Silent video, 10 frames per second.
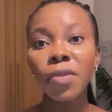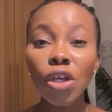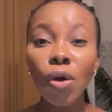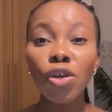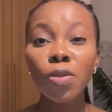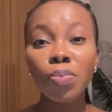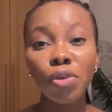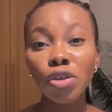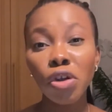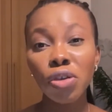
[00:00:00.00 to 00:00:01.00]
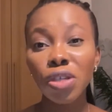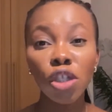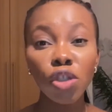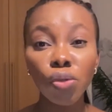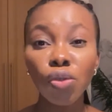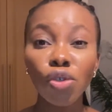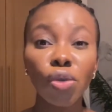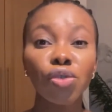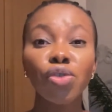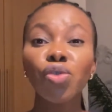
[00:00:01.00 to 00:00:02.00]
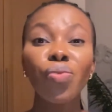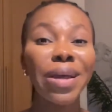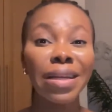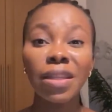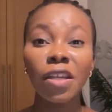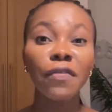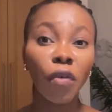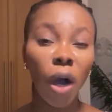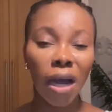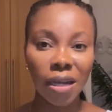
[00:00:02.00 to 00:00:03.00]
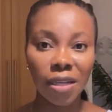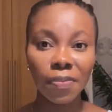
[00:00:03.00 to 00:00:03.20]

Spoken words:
Those products do not do anything for acne.